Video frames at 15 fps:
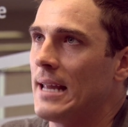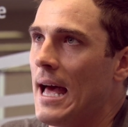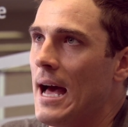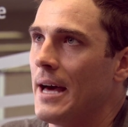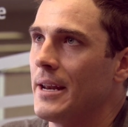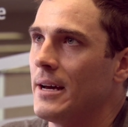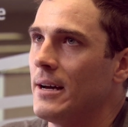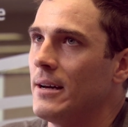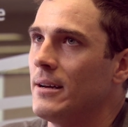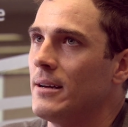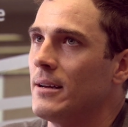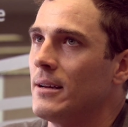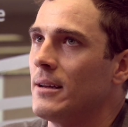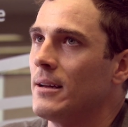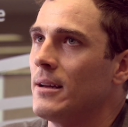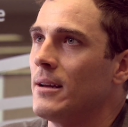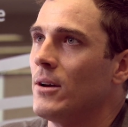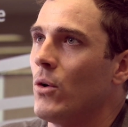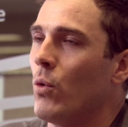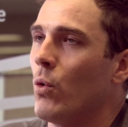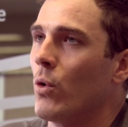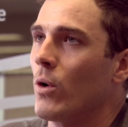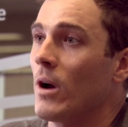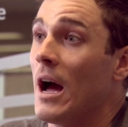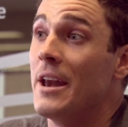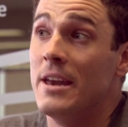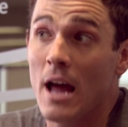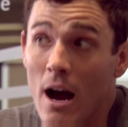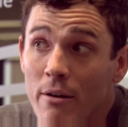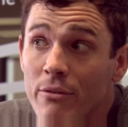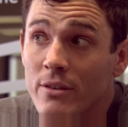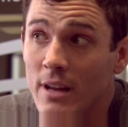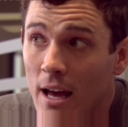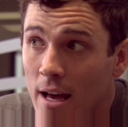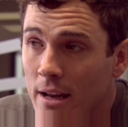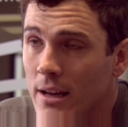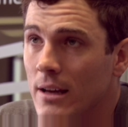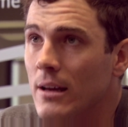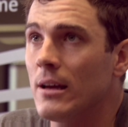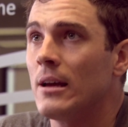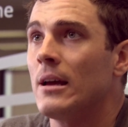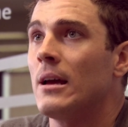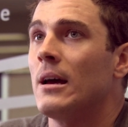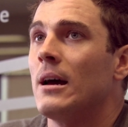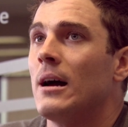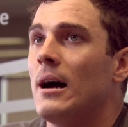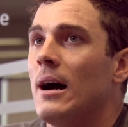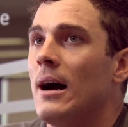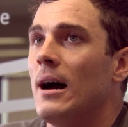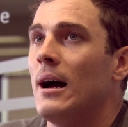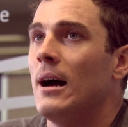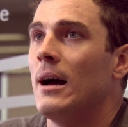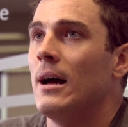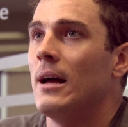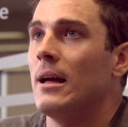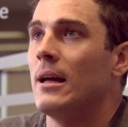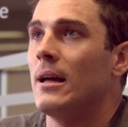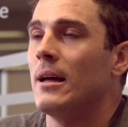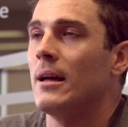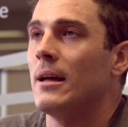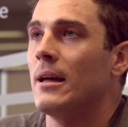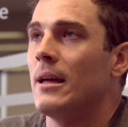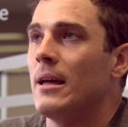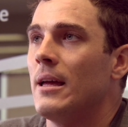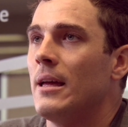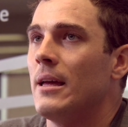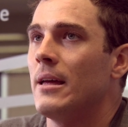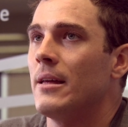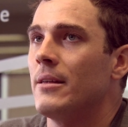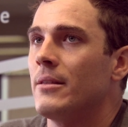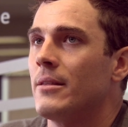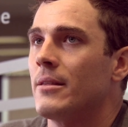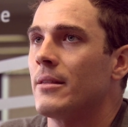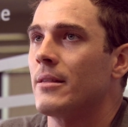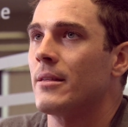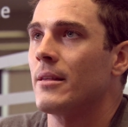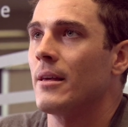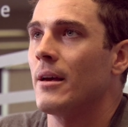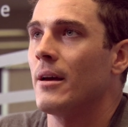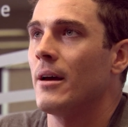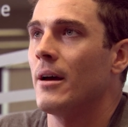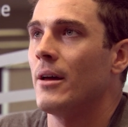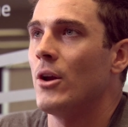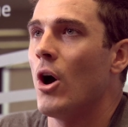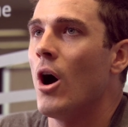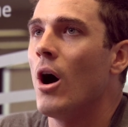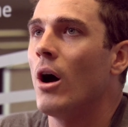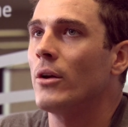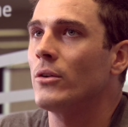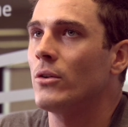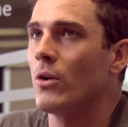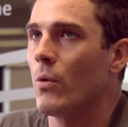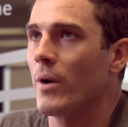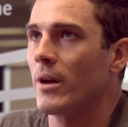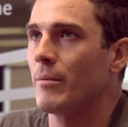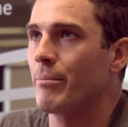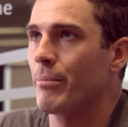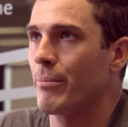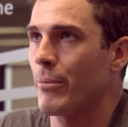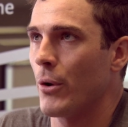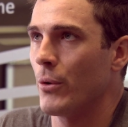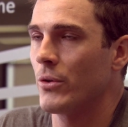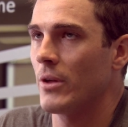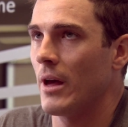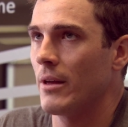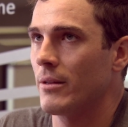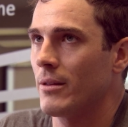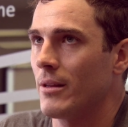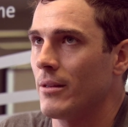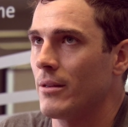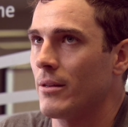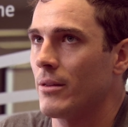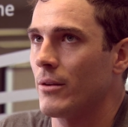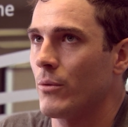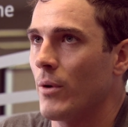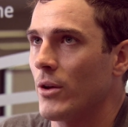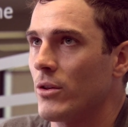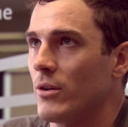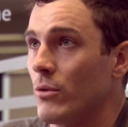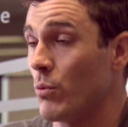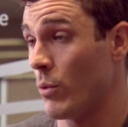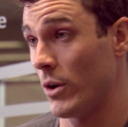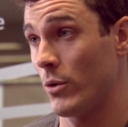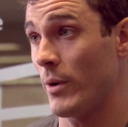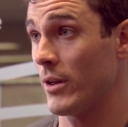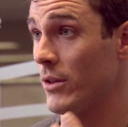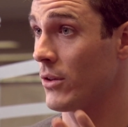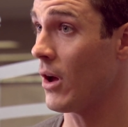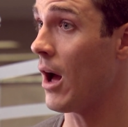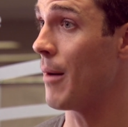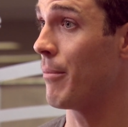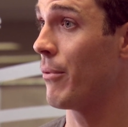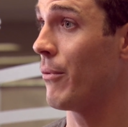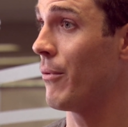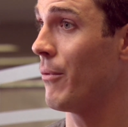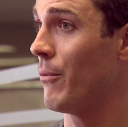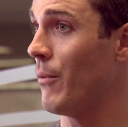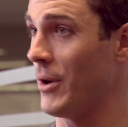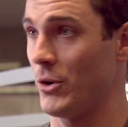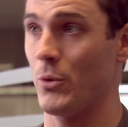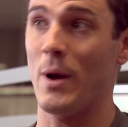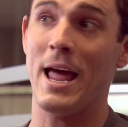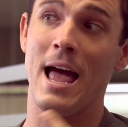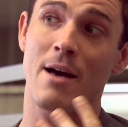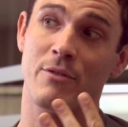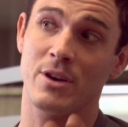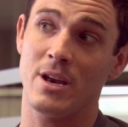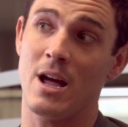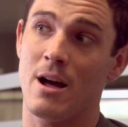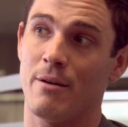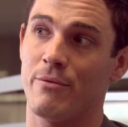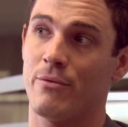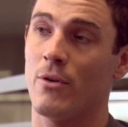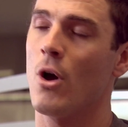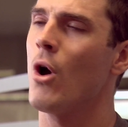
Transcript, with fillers: data or enough data uh, is an ongoing process. It's the question is when do I stop? When do I have enough?